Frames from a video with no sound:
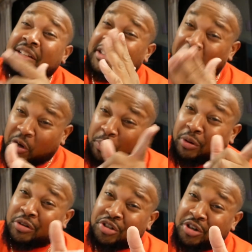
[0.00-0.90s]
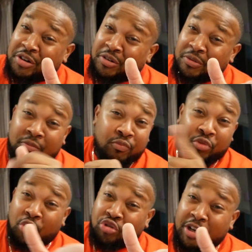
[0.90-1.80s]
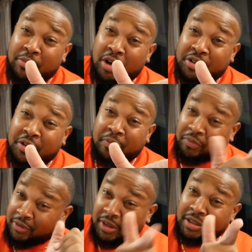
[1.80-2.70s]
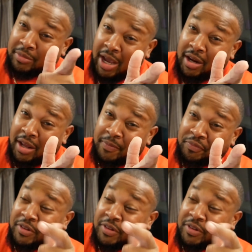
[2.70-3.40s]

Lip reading: They're going to put on a shirt. Don't trademark them. Let them have that.